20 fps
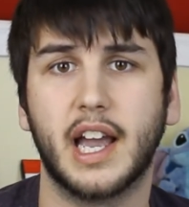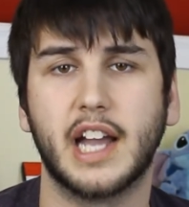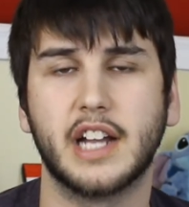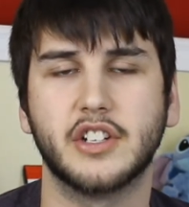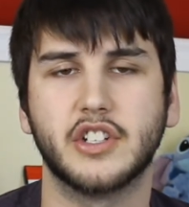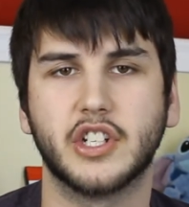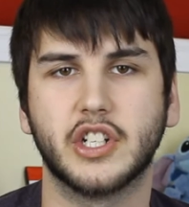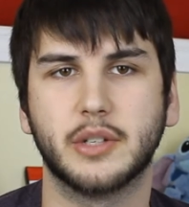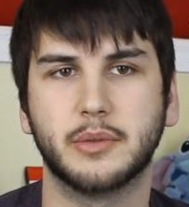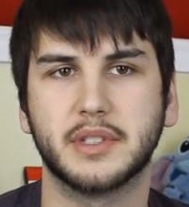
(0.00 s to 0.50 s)

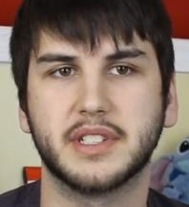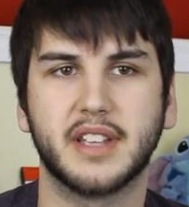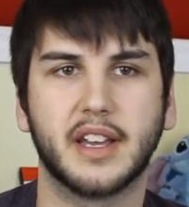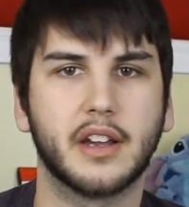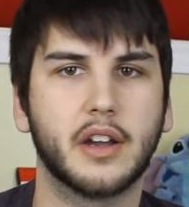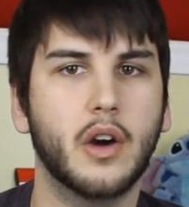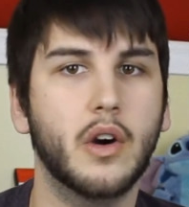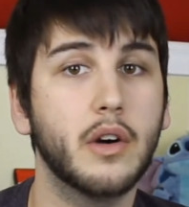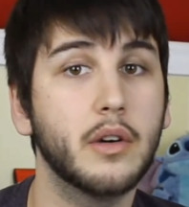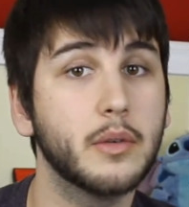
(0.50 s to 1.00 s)
And she was
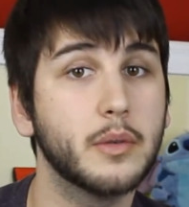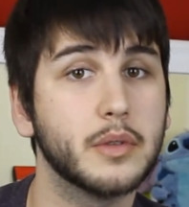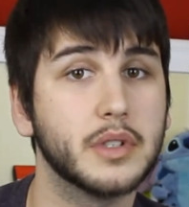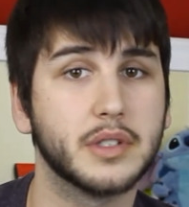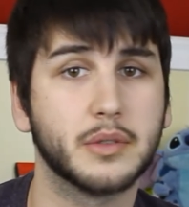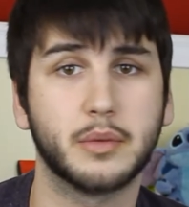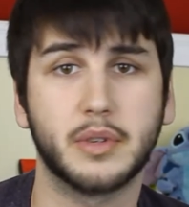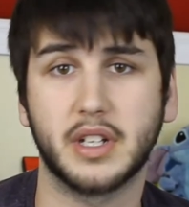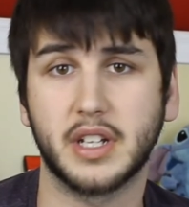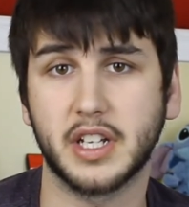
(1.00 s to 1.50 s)
like, oh, it
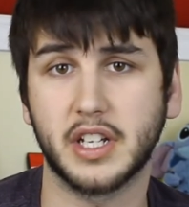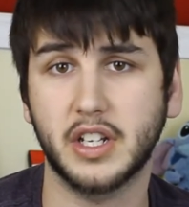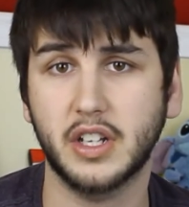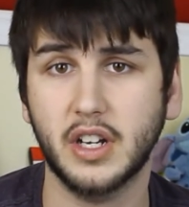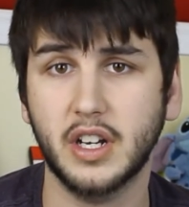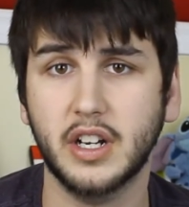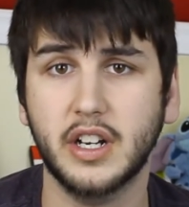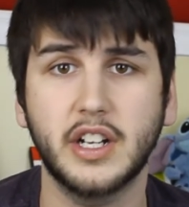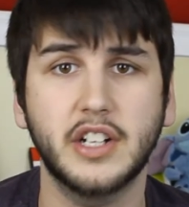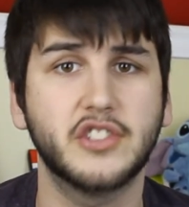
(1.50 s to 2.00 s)
was really
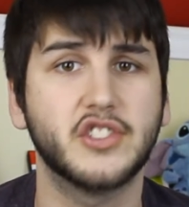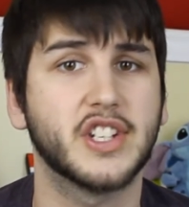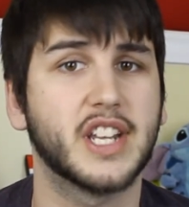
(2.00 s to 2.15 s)
good.